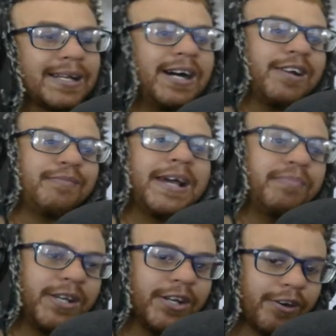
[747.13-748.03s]
kind of made
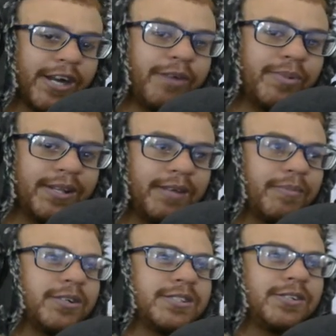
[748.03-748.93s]
me agree with him,
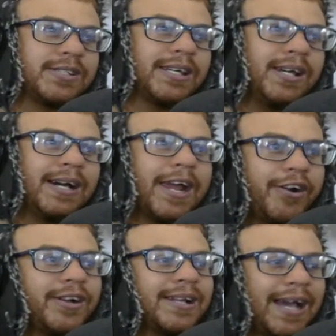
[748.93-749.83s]
because I was like, yeah,
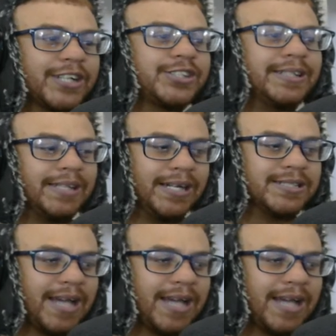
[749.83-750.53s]
Eren actually does